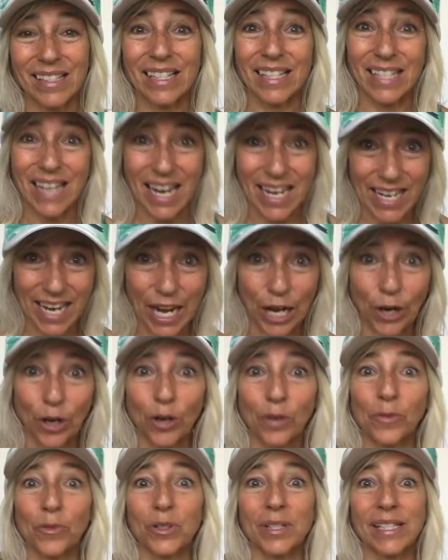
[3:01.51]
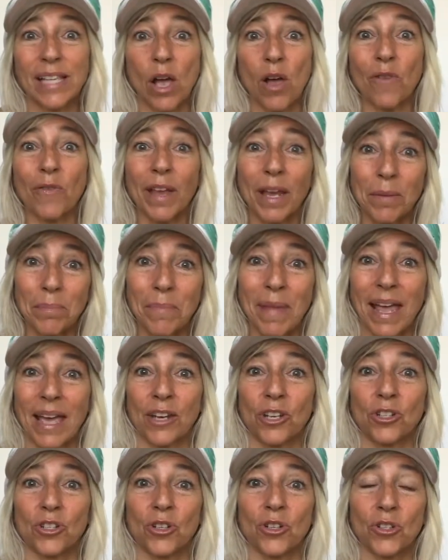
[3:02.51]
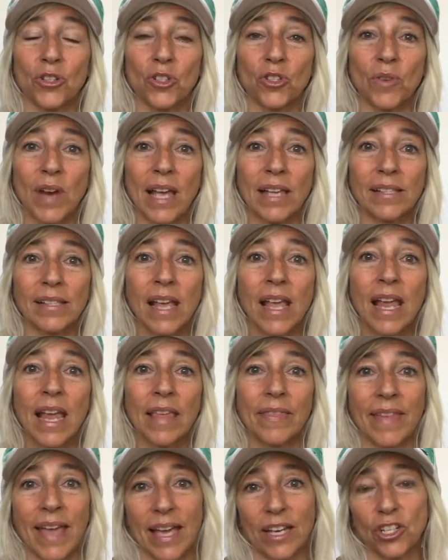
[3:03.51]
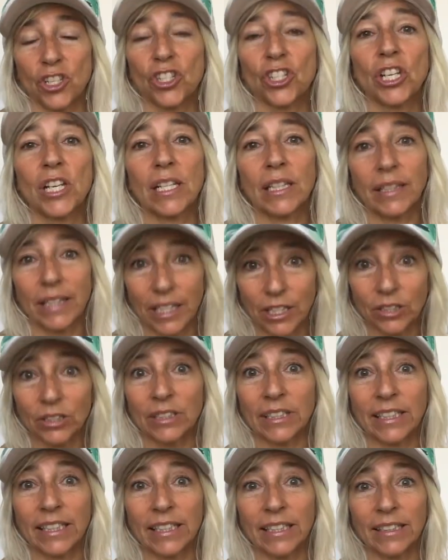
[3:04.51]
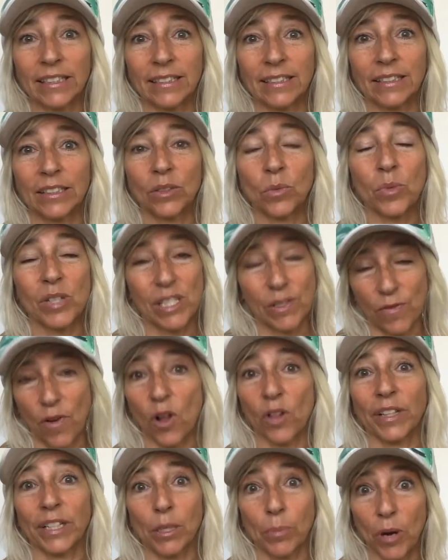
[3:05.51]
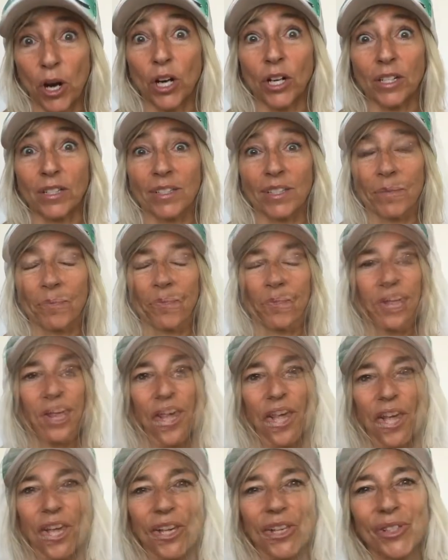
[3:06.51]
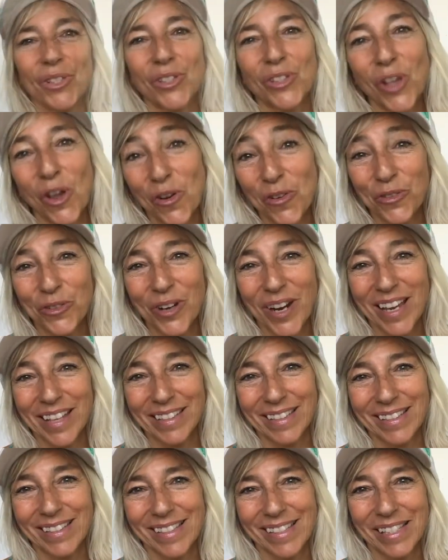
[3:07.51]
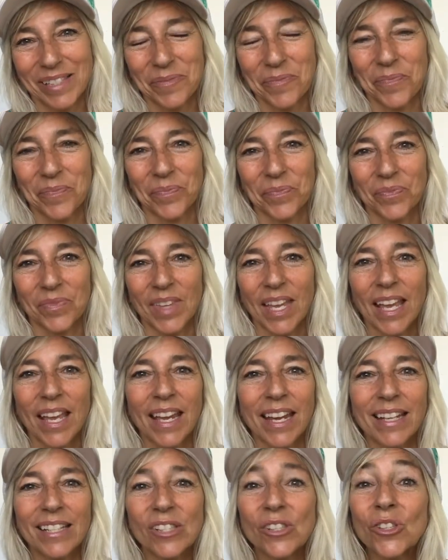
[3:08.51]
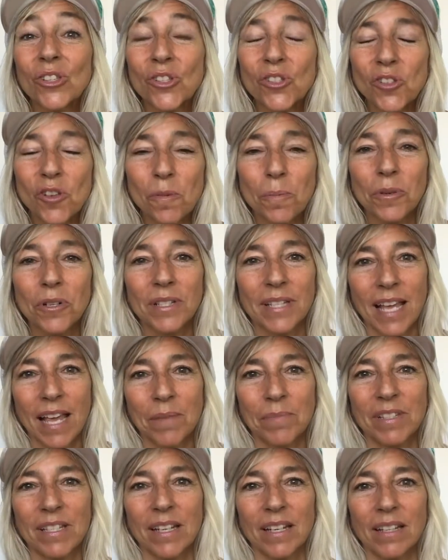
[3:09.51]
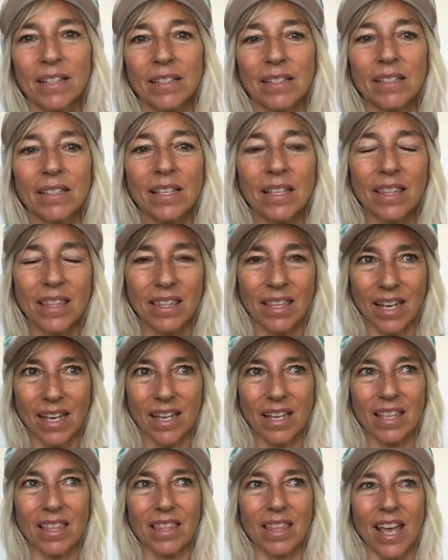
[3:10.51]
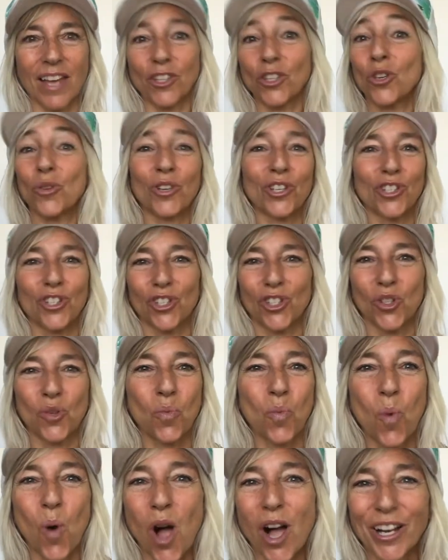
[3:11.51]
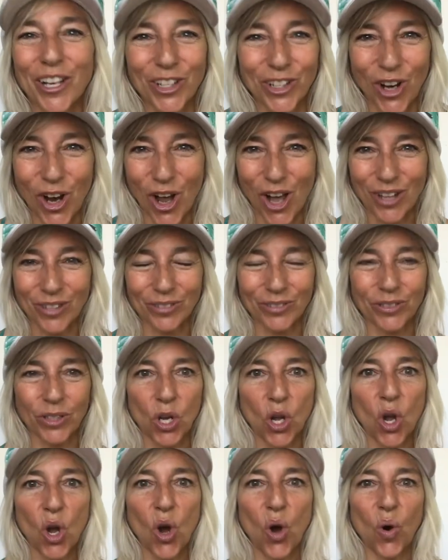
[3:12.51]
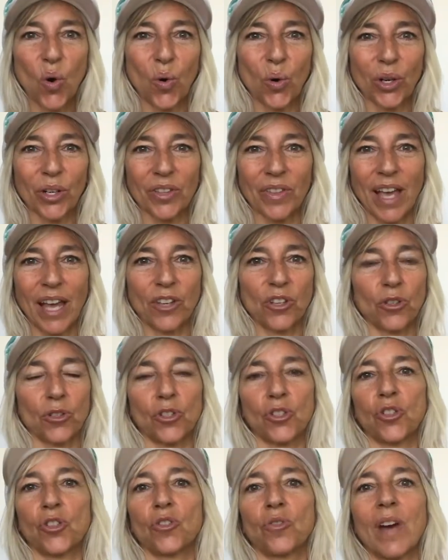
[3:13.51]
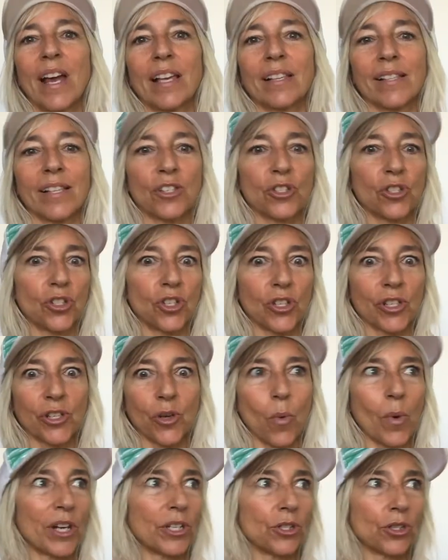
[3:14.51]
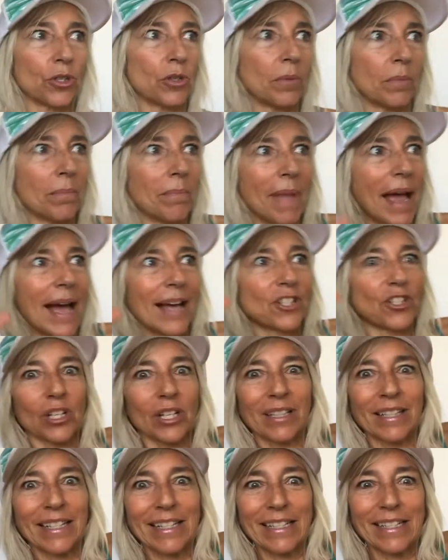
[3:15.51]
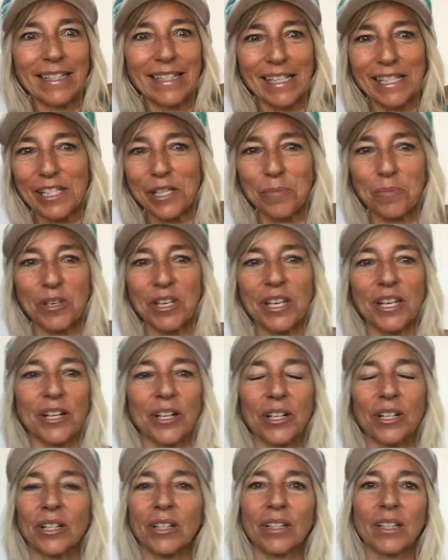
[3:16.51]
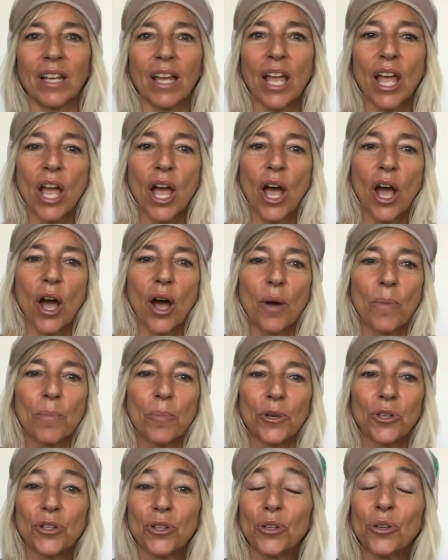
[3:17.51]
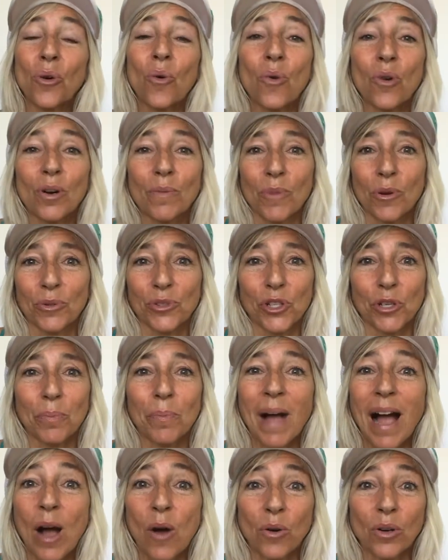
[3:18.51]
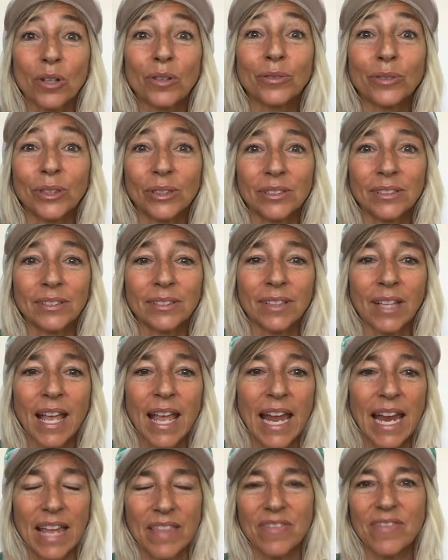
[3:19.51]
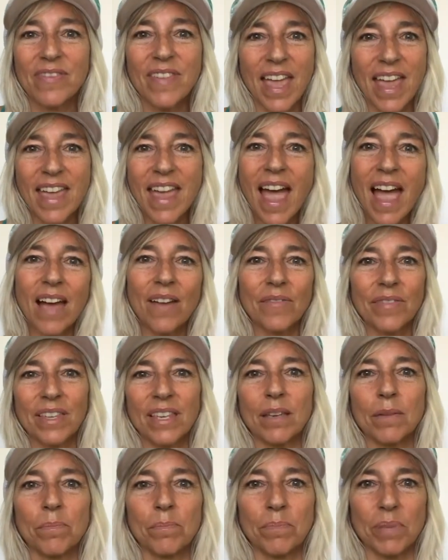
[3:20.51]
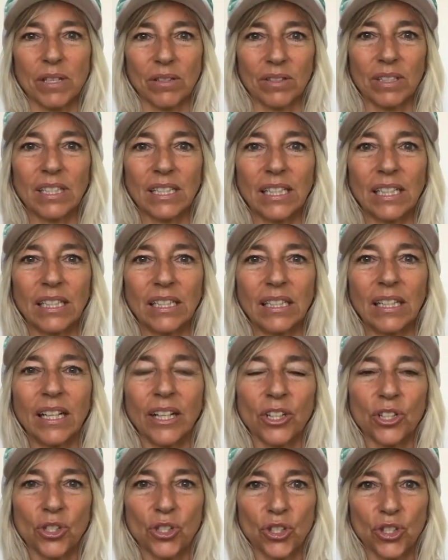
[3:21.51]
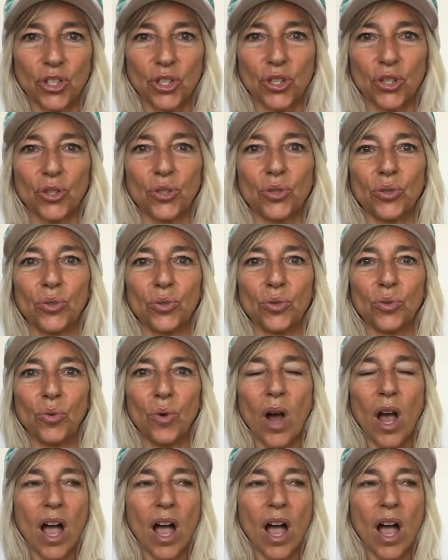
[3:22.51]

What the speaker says: take care of herself and manage her stress that she literally was falling apart. So friends, it's super tempting to think that you can just walk it off or that your stress is just going to magically disappear. But your hormones are powerful and they have the ability to